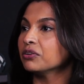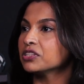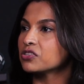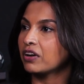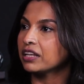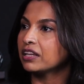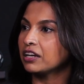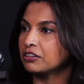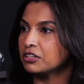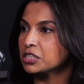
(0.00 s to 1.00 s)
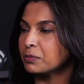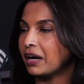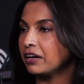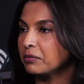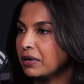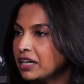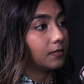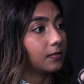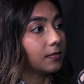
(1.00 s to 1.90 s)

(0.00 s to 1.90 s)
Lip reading: it's great that you're inspiring my kids,